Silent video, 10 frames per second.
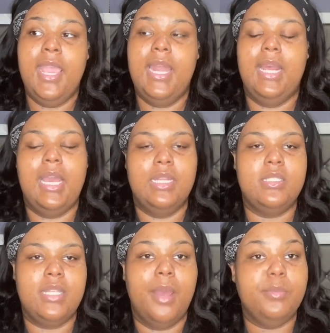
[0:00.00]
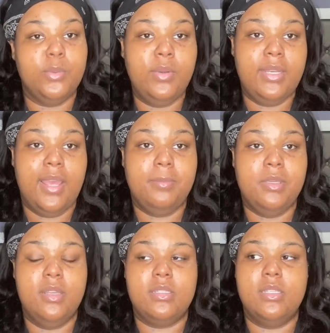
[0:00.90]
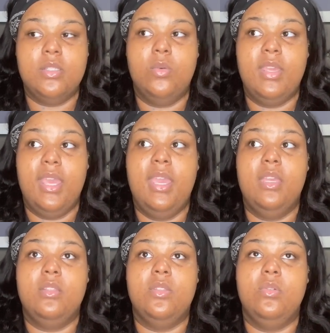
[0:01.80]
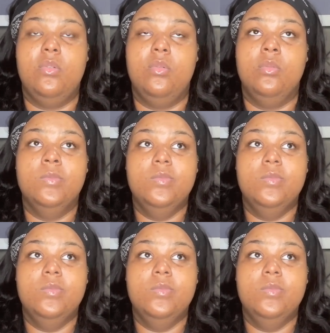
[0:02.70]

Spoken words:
And I gotta stop doing that because it's okay to